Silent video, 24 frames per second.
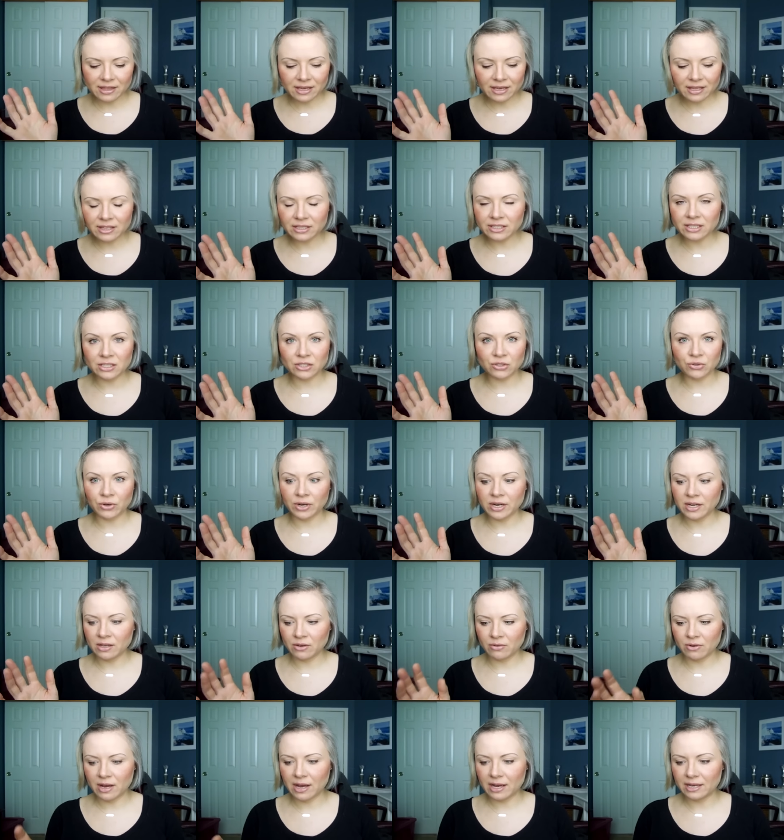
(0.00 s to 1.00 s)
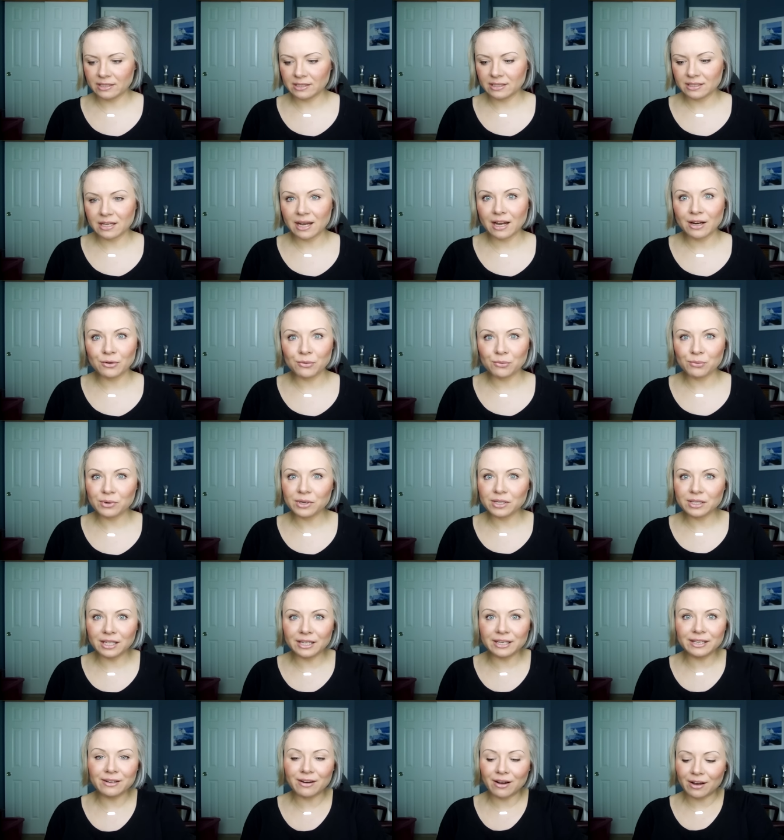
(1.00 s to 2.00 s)
think this is great, you guys. I
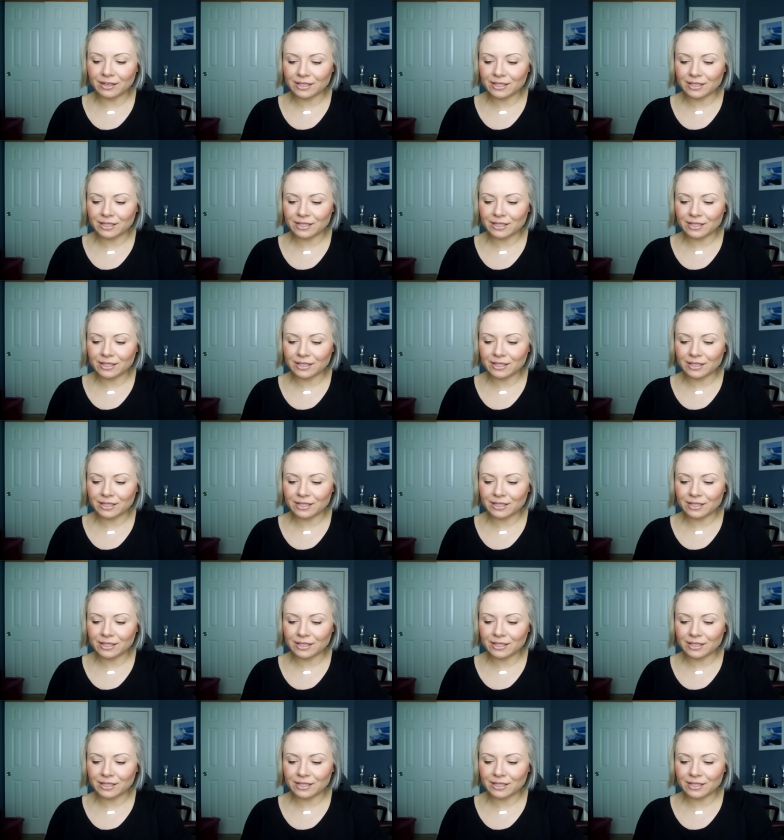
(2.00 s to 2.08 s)
really